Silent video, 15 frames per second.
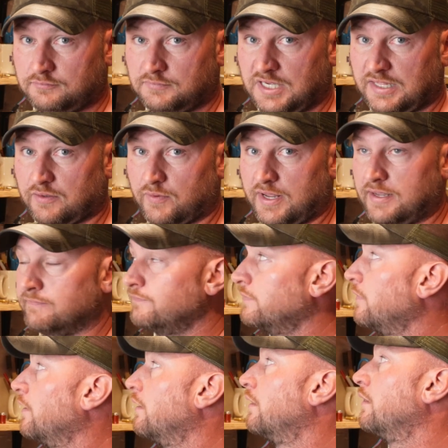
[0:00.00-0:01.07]
by the way.
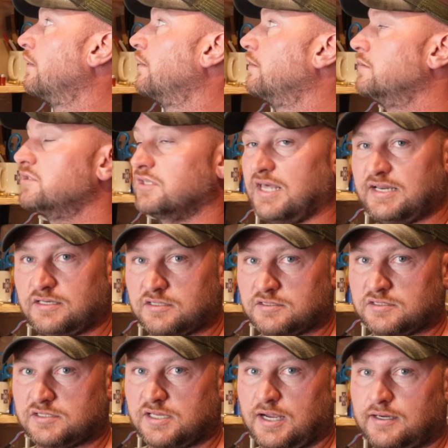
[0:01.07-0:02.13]
So that
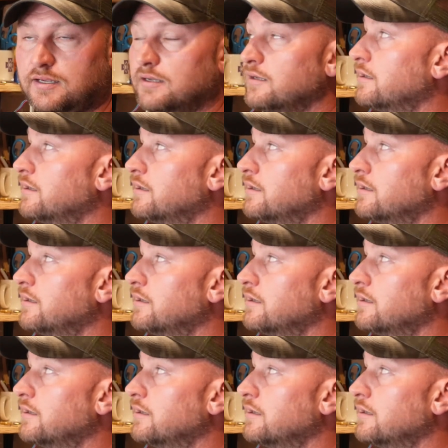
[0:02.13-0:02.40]
doesn't suck.